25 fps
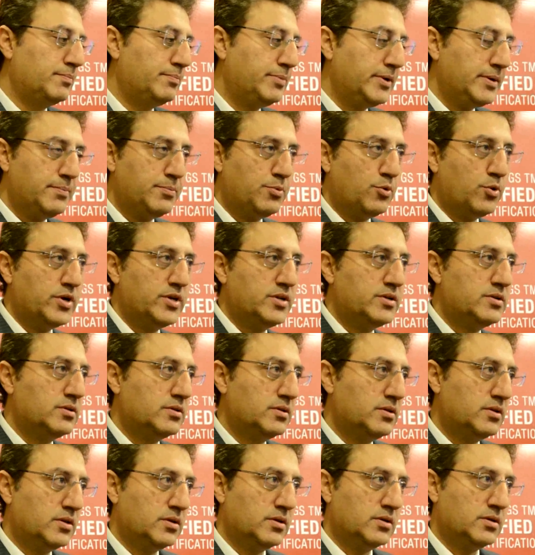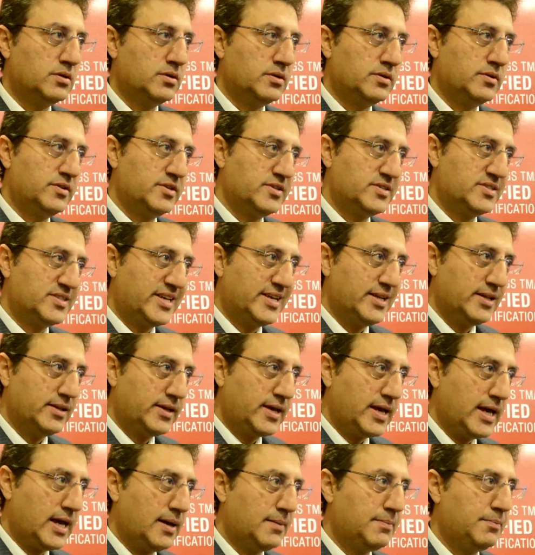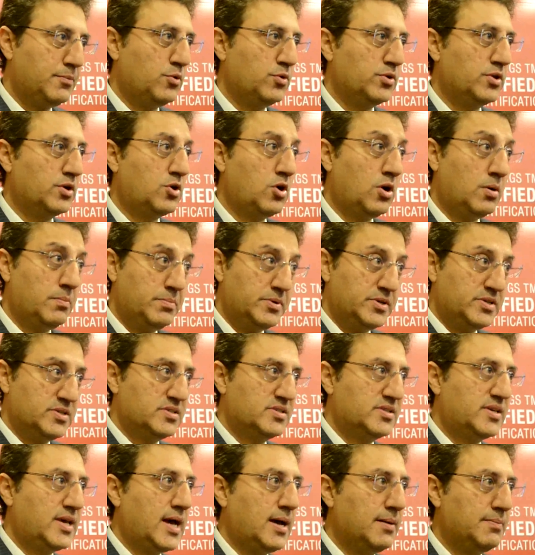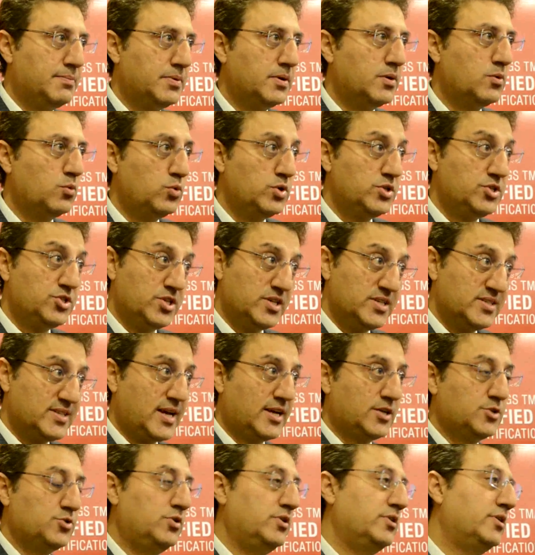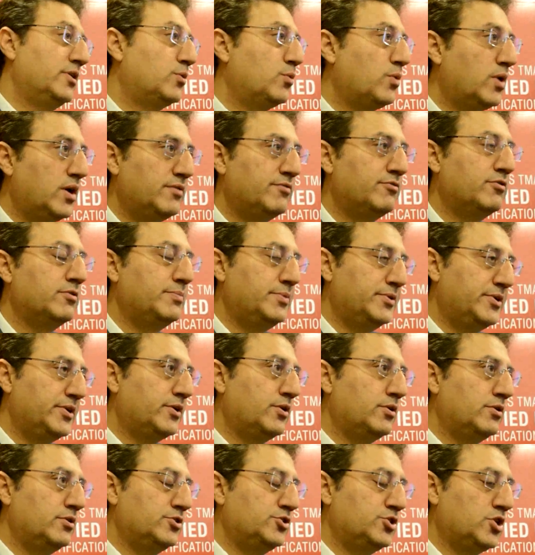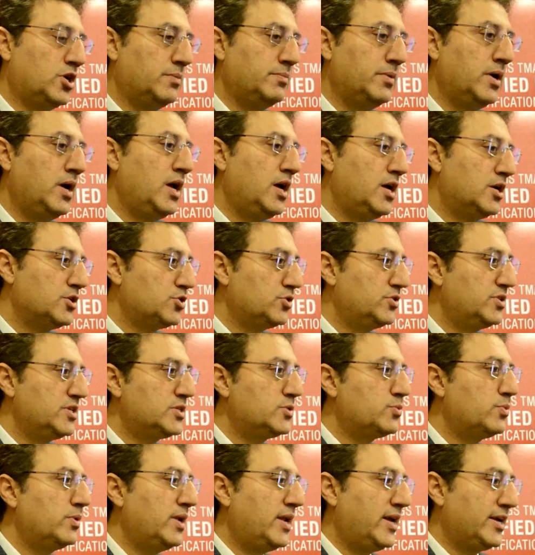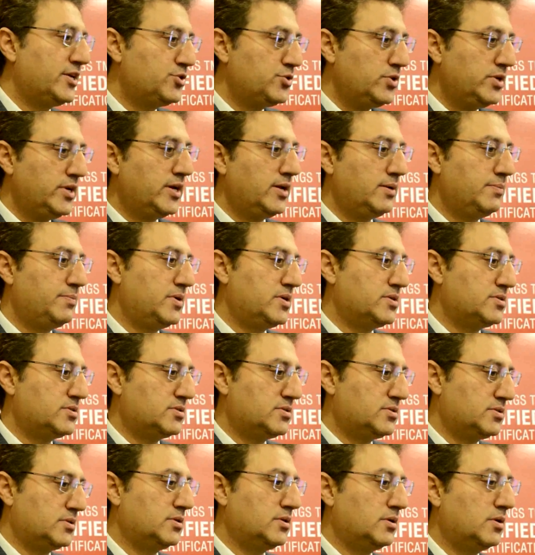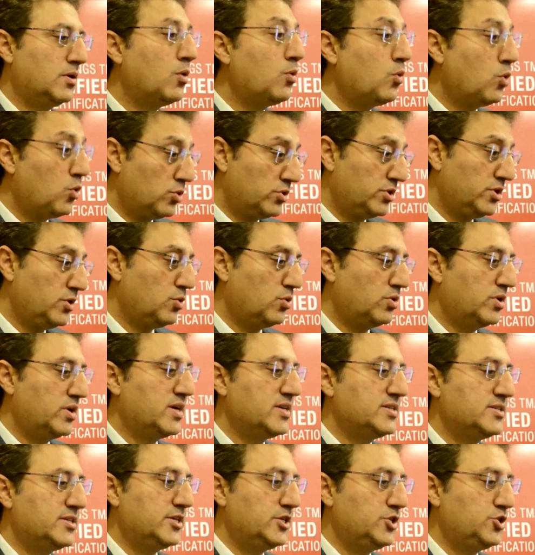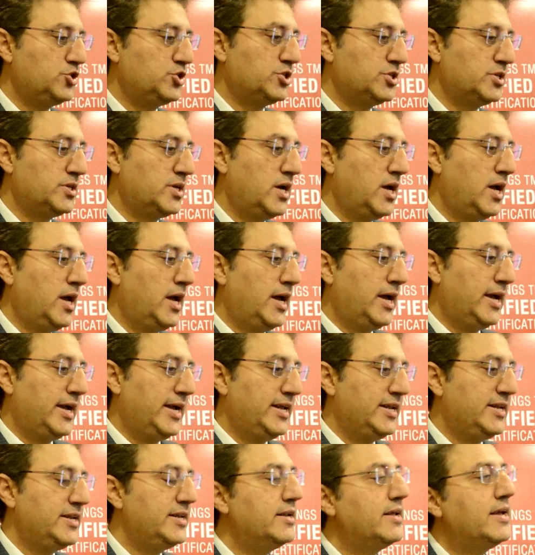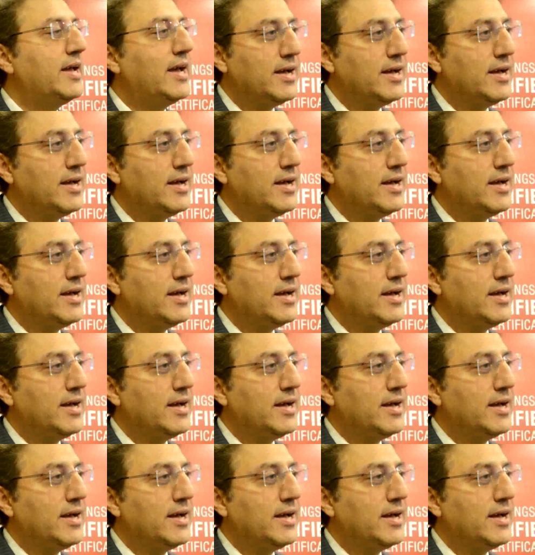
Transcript: pinpoint the, the skill gap or the competence gap which is actually required for a particular job. So this will actually help us uh, or the organization in